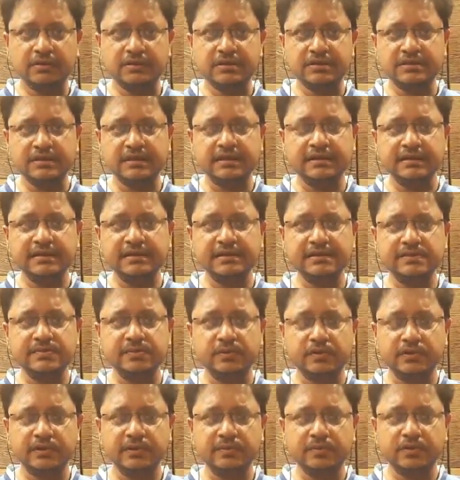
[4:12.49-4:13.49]
studies,
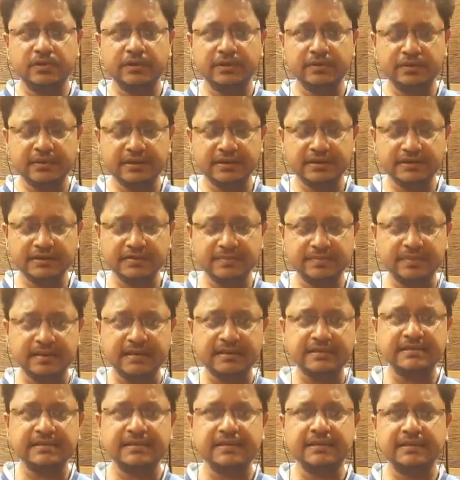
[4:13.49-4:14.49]
more and more duration
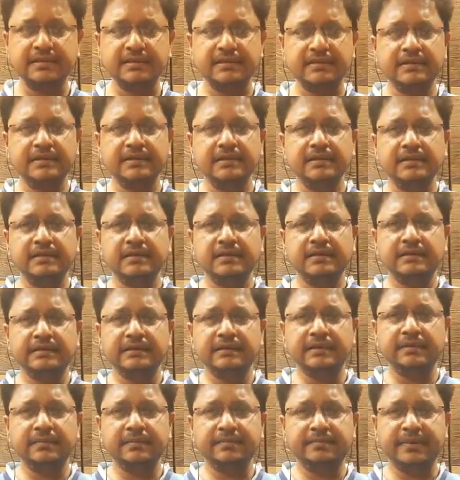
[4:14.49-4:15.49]
passing,
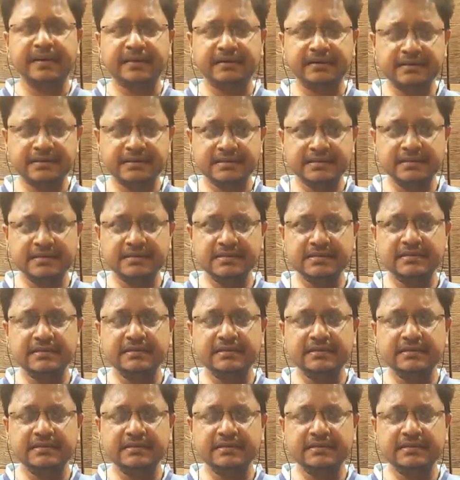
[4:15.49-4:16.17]
there are better results.